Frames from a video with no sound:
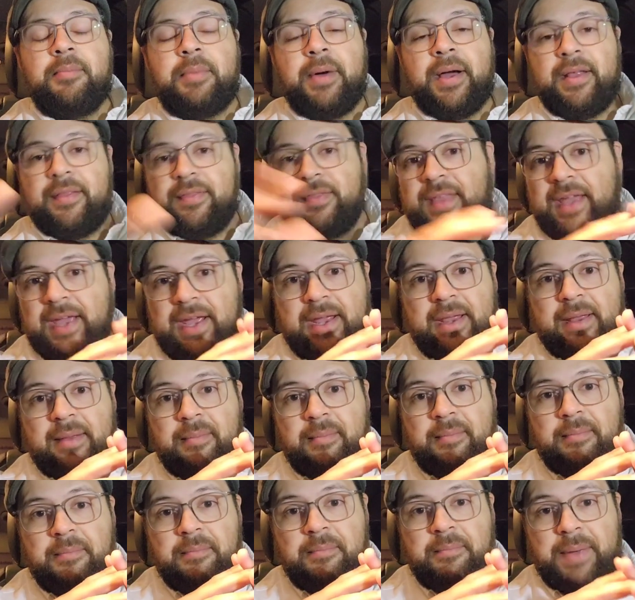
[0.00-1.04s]
but
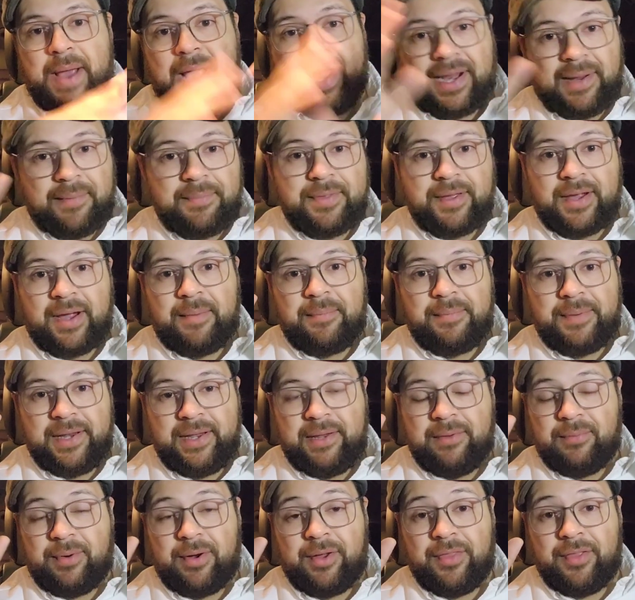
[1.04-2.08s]
they pack up the
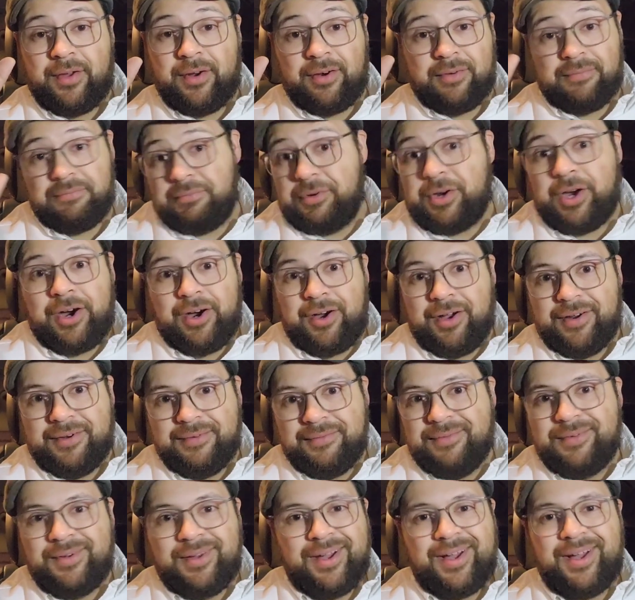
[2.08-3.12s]
company while they're
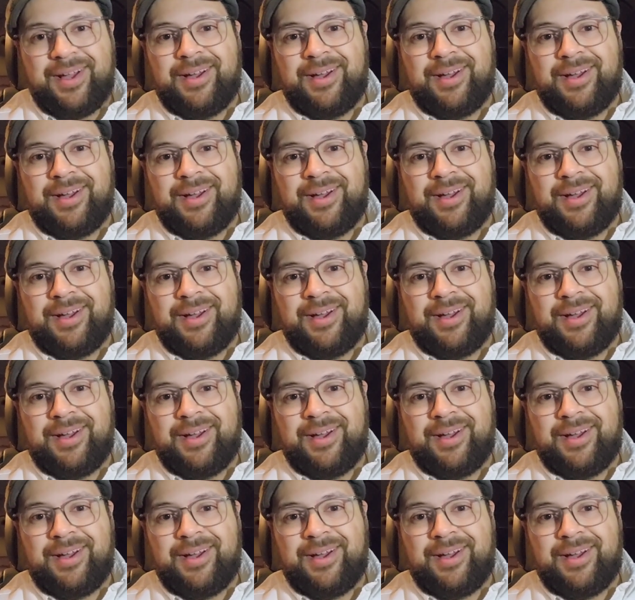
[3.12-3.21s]
gone,